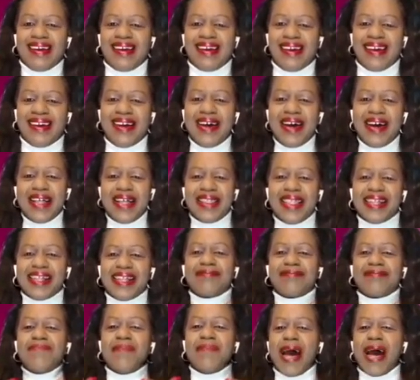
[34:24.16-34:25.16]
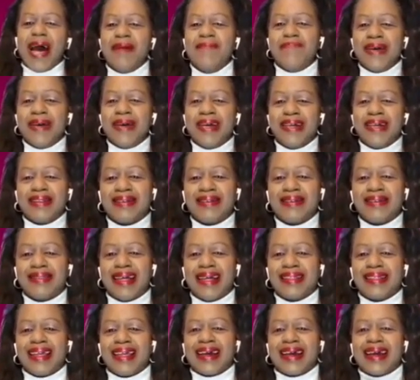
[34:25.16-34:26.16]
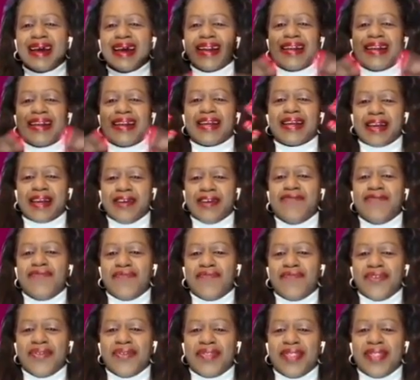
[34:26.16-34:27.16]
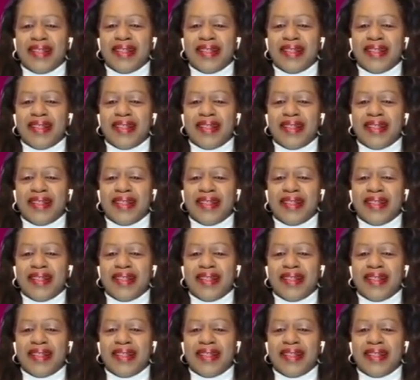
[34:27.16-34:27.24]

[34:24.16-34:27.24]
That's my bit that I can give you.